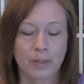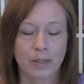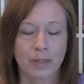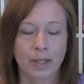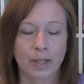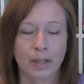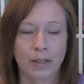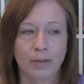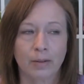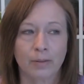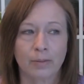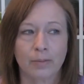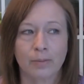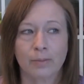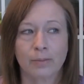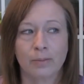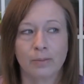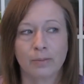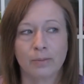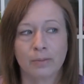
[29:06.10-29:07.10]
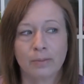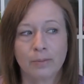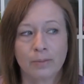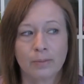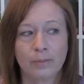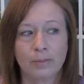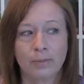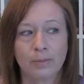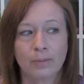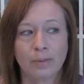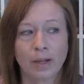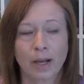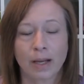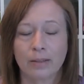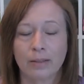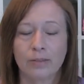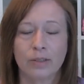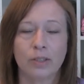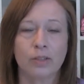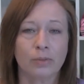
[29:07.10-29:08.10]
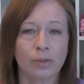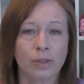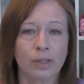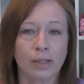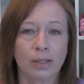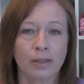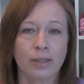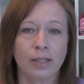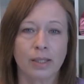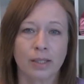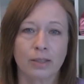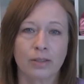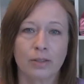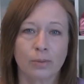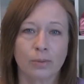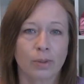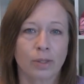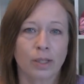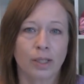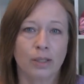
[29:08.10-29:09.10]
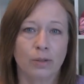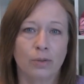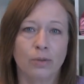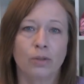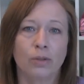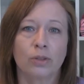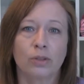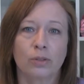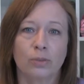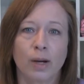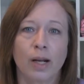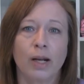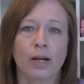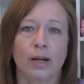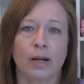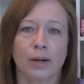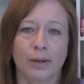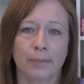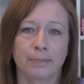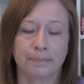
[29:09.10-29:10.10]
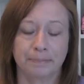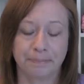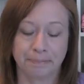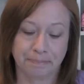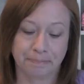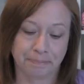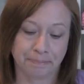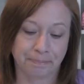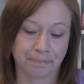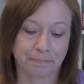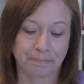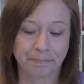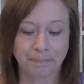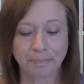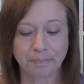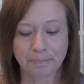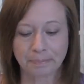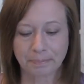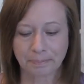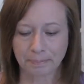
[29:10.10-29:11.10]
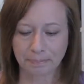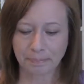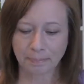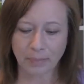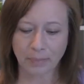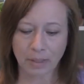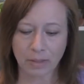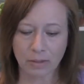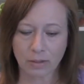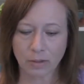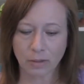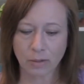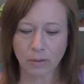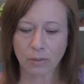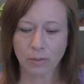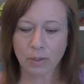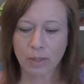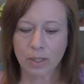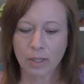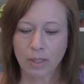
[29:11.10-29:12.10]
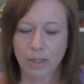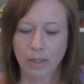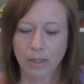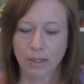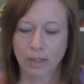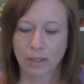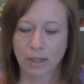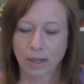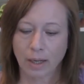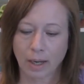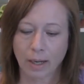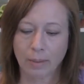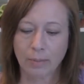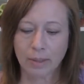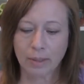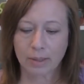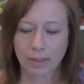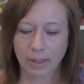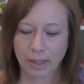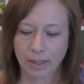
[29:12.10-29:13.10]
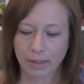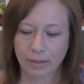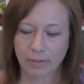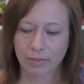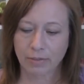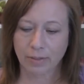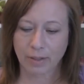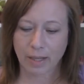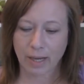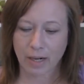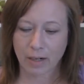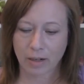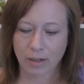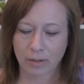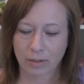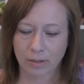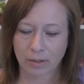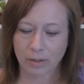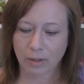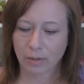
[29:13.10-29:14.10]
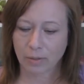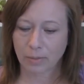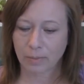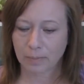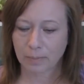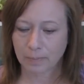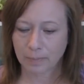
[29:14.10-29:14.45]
that I just really think it's a really cool sweater. So I'm excited for that also.